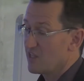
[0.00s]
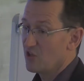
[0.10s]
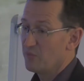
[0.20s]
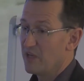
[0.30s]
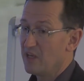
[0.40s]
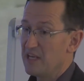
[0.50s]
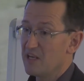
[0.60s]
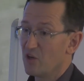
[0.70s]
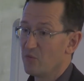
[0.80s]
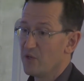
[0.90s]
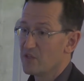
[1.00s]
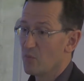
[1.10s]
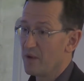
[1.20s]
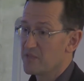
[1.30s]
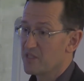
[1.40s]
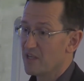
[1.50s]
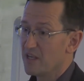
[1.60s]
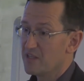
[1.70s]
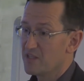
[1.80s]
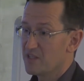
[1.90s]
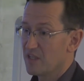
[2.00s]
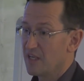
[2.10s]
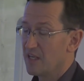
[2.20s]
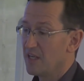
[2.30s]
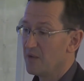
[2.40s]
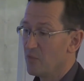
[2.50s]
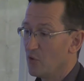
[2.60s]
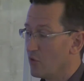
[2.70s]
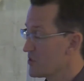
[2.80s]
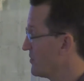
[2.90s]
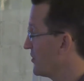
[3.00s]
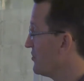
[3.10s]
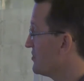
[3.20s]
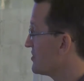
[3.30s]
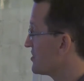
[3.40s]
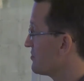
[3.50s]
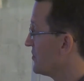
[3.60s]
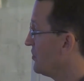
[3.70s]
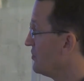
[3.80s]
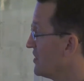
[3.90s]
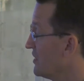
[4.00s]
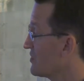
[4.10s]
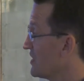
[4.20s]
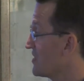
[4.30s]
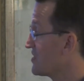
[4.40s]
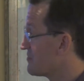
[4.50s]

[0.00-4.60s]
This could be an e-commerce website or someone who deals in a